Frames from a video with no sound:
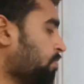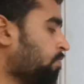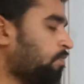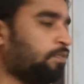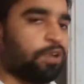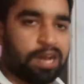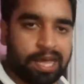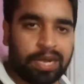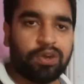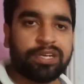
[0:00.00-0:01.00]
For
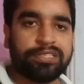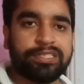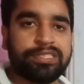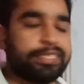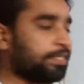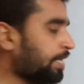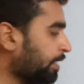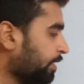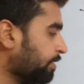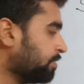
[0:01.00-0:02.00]
R0 resistance, the
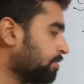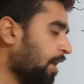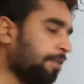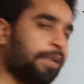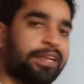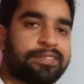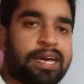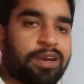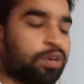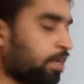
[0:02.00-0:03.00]
increase is R minus
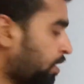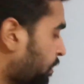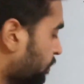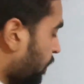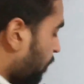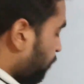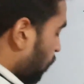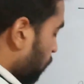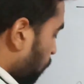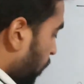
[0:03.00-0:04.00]
R0. Then for
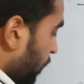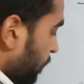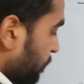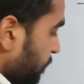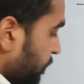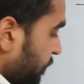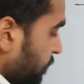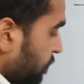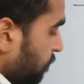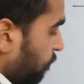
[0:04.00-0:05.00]
unit resistance,
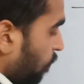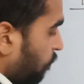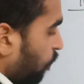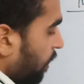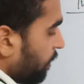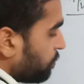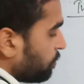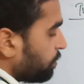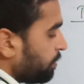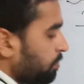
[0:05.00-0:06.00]
for one
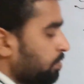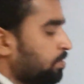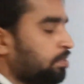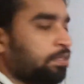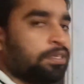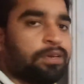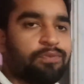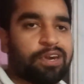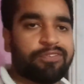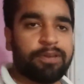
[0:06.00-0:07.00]
resistance,
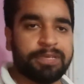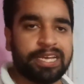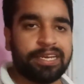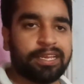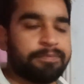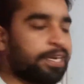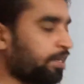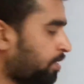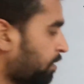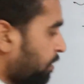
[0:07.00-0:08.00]
what will be the increment?
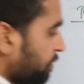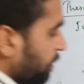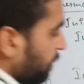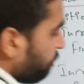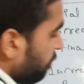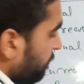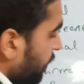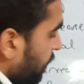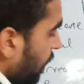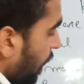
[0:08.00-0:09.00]
That will be
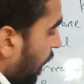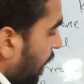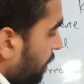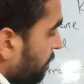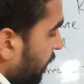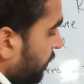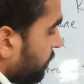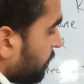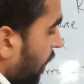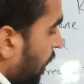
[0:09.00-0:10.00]
R minus
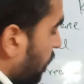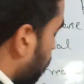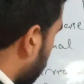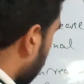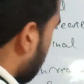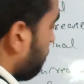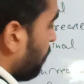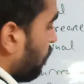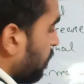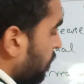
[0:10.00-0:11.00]
R0
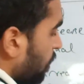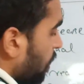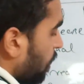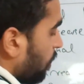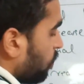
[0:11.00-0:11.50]
upon R0.